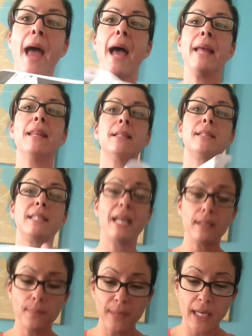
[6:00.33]
and then
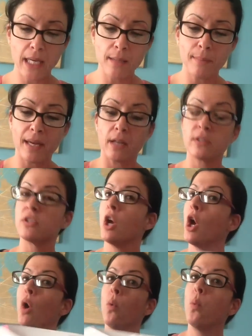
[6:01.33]
sent me emails,
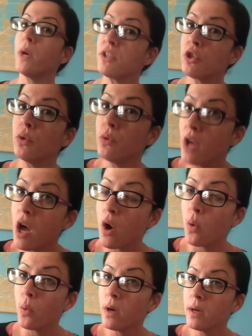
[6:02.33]
which
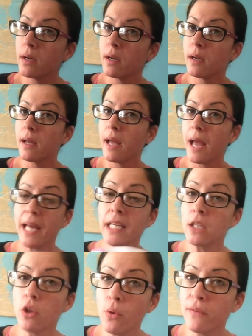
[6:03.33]

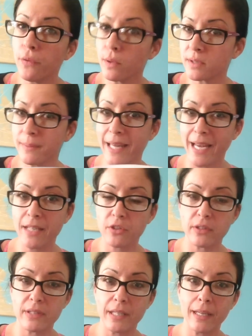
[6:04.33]
any law enforcement
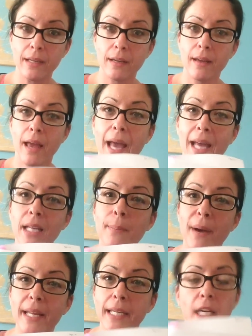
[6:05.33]
agency,
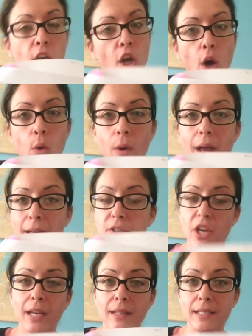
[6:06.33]
anybody can go and
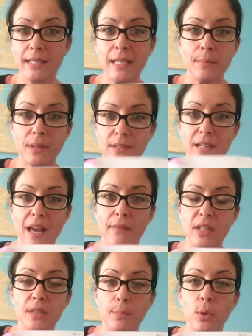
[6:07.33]
check these emails and have
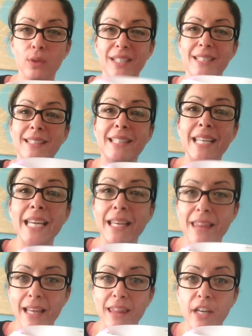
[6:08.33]
these pulled to see
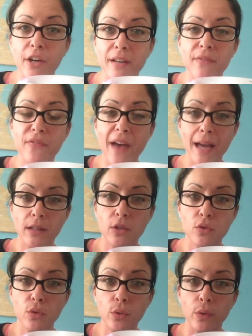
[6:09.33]
that they're in fact the
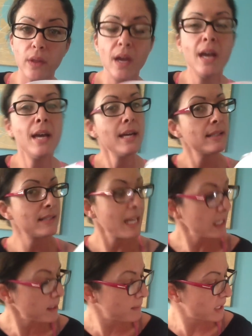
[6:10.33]
truth.
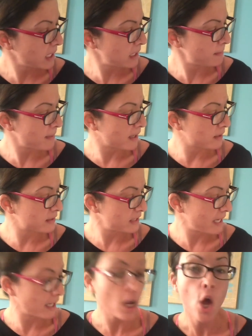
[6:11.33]
Sending me emails
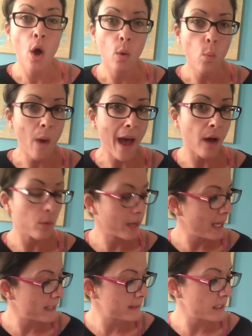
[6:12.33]
saying, wow,
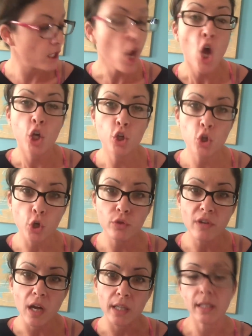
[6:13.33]
Casey, you're
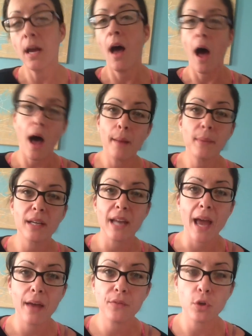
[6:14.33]
done. I'm going to
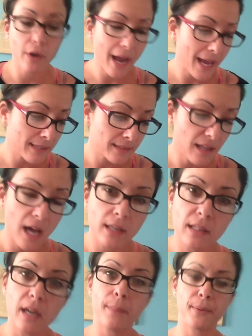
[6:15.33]
have your ass
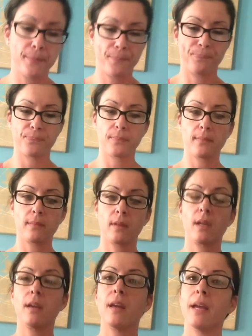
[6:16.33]
locked up.
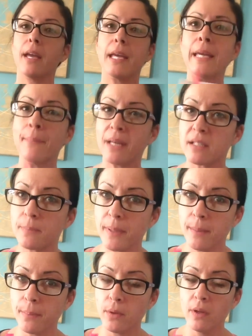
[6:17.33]
Emails,
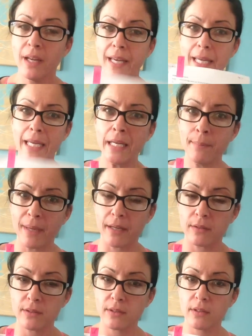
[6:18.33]
people,
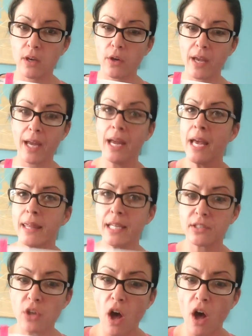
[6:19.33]
emails, okay? This